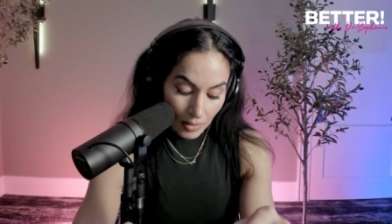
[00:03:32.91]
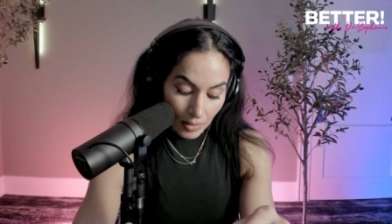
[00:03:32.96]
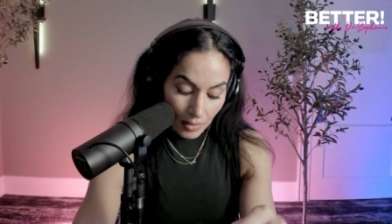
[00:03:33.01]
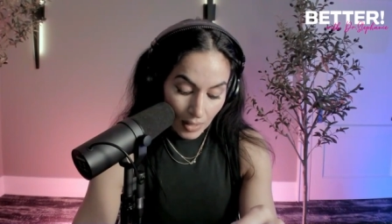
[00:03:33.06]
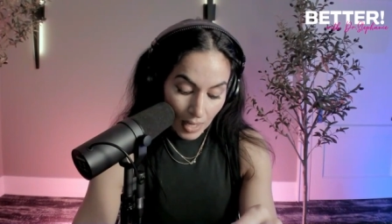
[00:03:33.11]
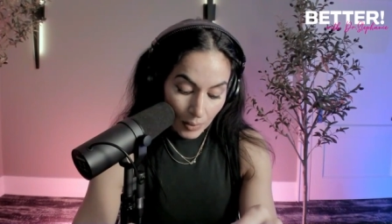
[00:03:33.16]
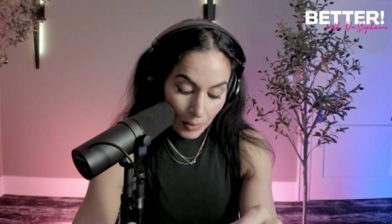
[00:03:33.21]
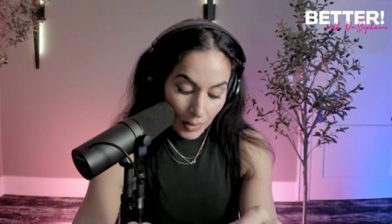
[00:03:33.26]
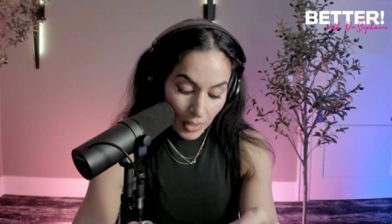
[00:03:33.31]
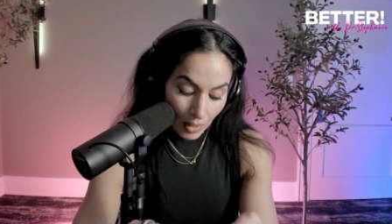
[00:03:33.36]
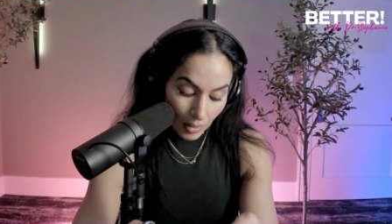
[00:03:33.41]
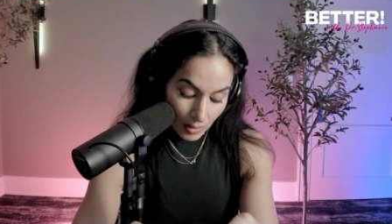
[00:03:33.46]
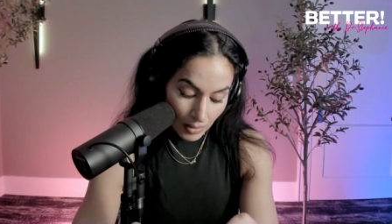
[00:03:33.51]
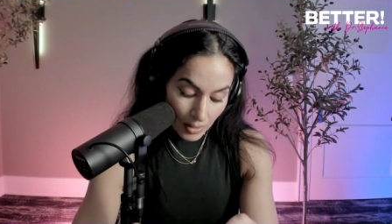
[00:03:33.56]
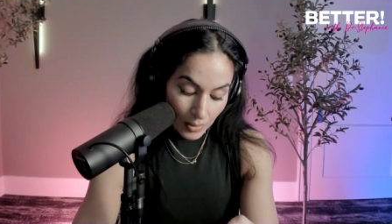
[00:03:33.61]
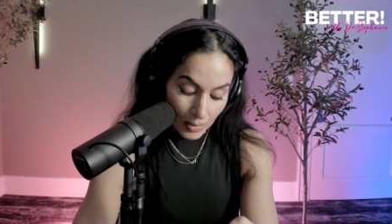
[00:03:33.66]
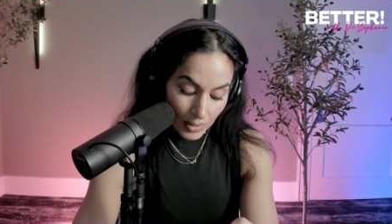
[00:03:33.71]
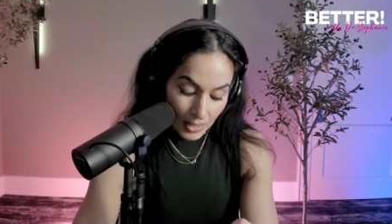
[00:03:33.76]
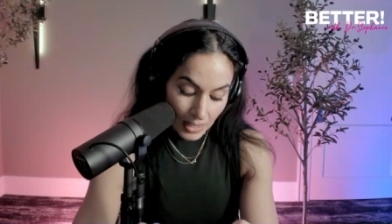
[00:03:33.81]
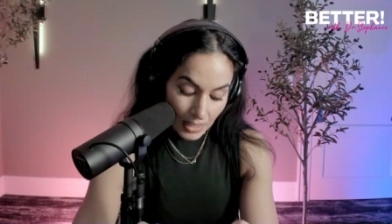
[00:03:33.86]
And we also
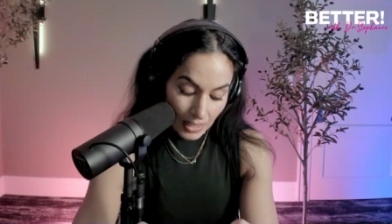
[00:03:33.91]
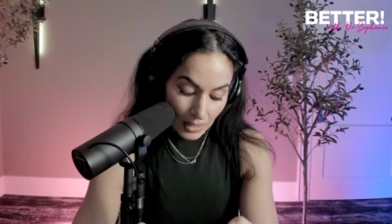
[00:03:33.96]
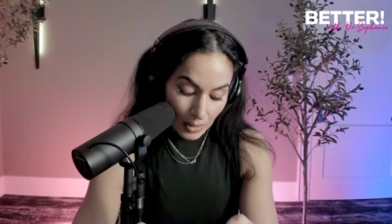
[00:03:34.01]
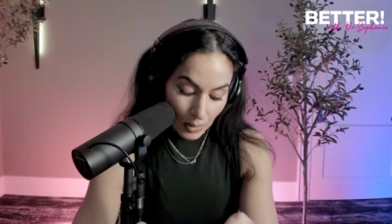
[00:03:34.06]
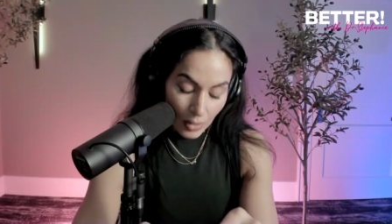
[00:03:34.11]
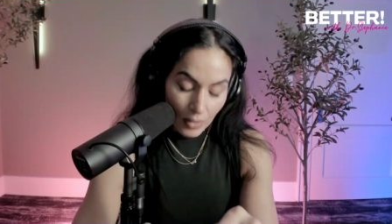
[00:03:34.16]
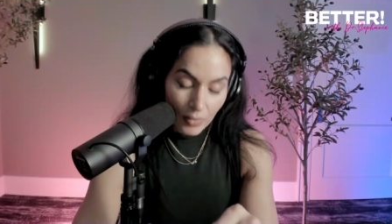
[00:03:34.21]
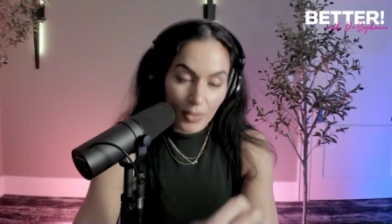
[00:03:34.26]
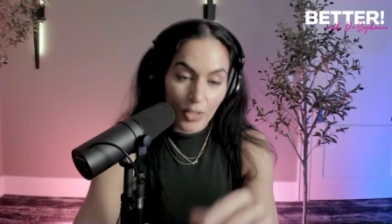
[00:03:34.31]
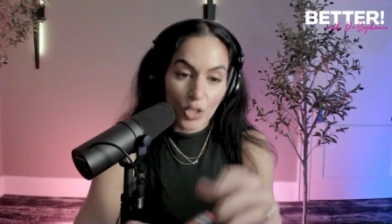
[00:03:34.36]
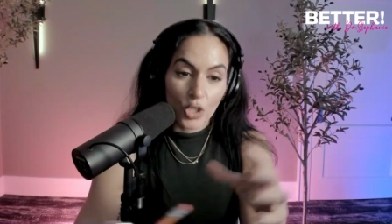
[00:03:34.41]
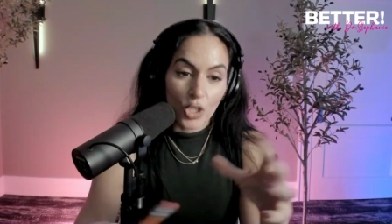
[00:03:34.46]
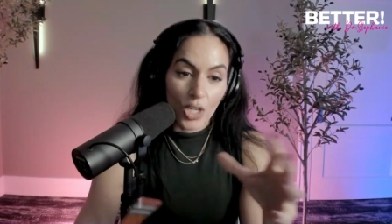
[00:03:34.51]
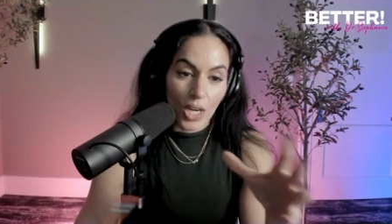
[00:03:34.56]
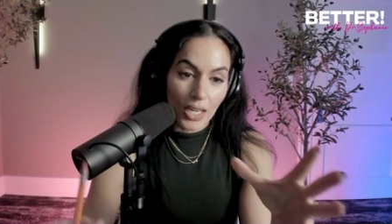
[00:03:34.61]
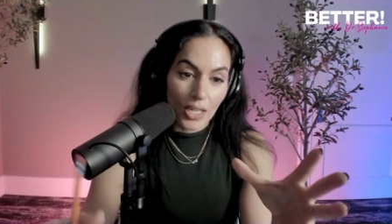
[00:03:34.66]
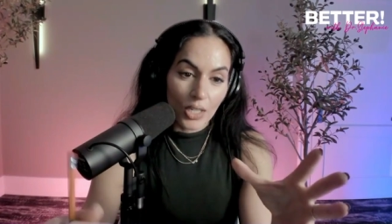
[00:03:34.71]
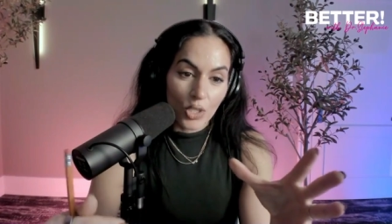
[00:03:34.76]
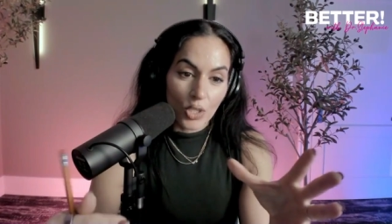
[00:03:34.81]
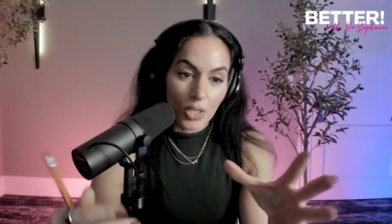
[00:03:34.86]
see sort of a
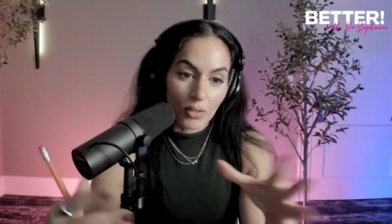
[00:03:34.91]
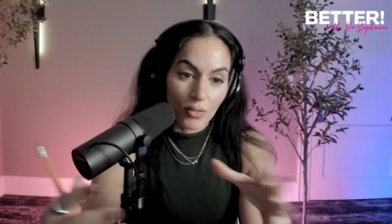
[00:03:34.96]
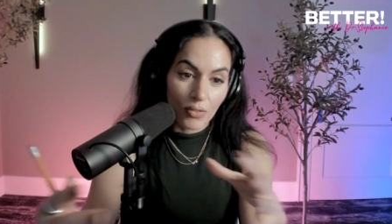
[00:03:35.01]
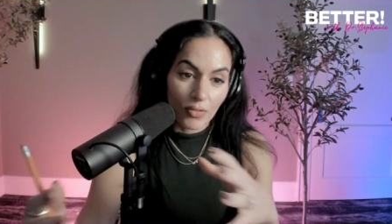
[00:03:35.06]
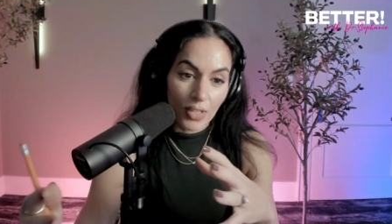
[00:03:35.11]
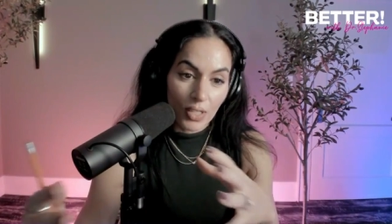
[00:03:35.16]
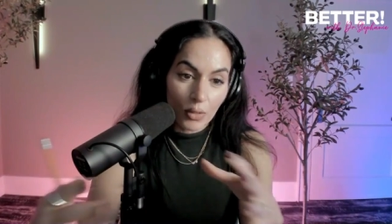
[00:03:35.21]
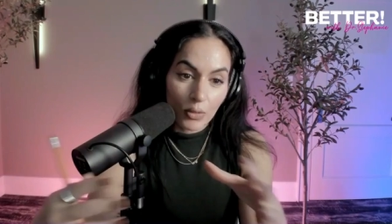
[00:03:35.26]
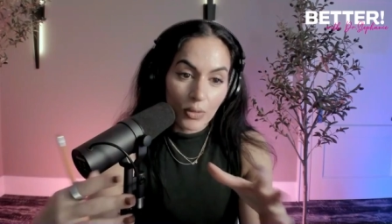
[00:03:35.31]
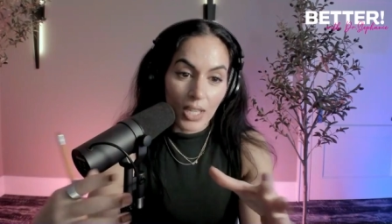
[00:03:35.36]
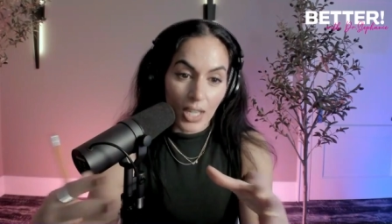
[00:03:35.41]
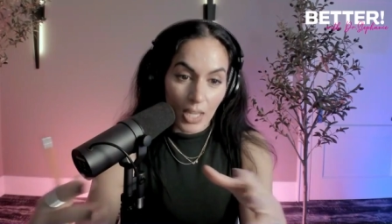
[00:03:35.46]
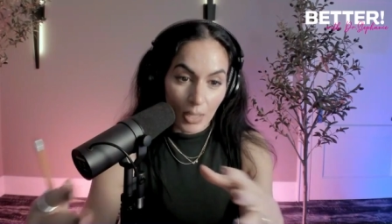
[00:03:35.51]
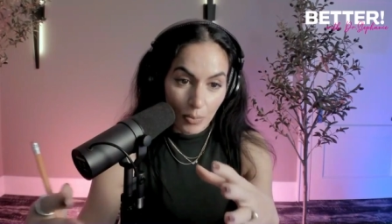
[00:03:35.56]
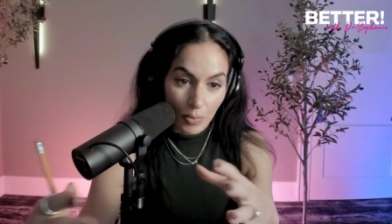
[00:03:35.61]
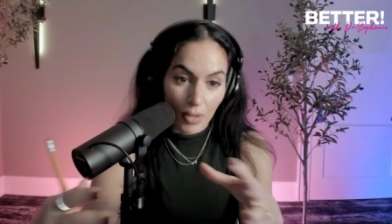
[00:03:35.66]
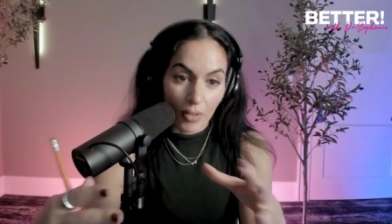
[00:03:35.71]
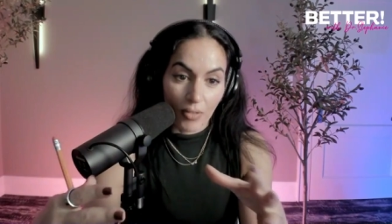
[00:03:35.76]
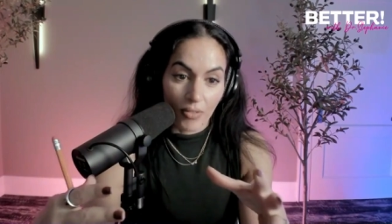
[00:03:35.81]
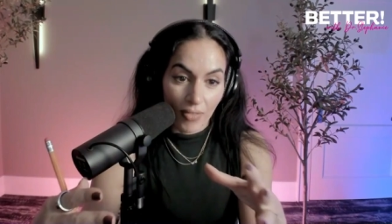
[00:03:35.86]
change in phenotype
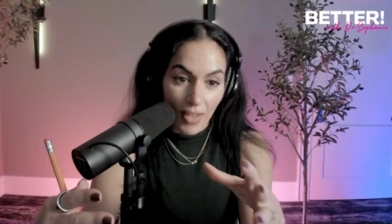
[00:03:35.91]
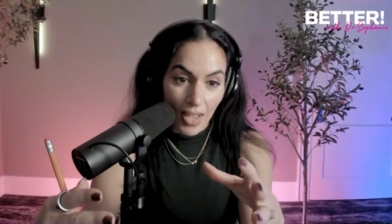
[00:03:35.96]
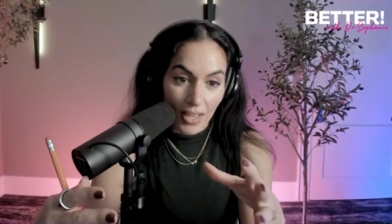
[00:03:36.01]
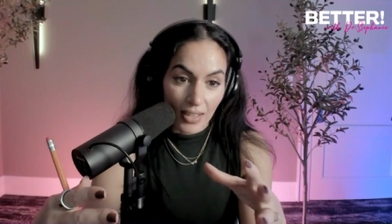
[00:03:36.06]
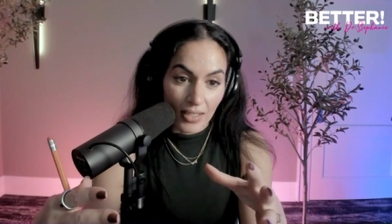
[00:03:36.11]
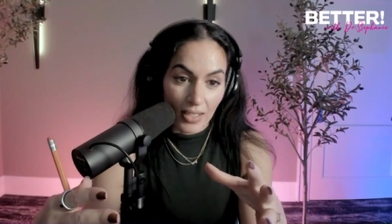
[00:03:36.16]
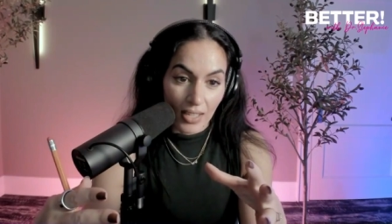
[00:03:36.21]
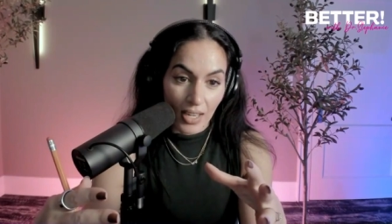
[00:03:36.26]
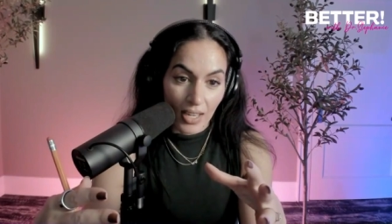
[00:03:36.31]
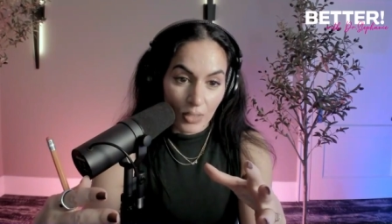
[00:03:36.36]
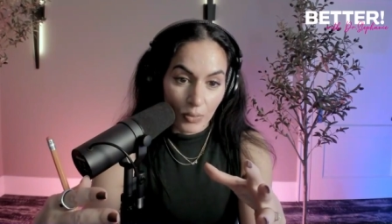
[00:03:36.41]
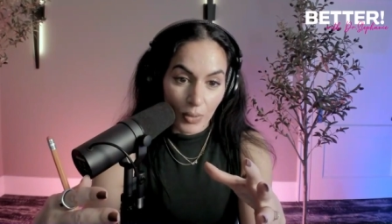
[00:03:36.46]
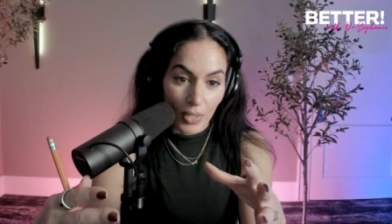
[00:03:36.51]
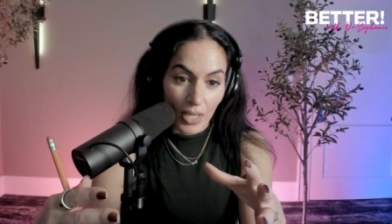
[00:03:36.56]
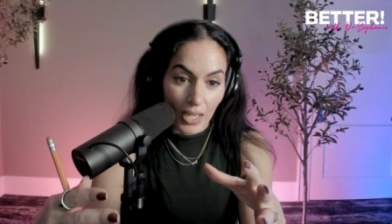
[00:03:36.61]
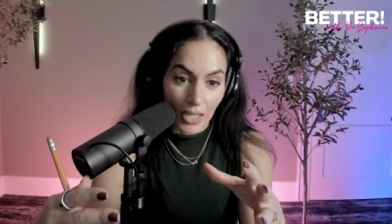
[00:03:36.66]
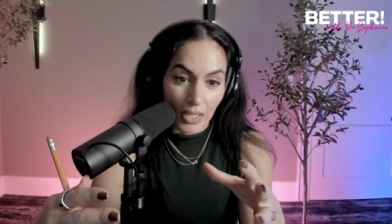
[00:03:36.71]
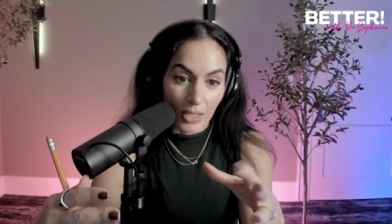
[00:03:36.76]
of fat as we age.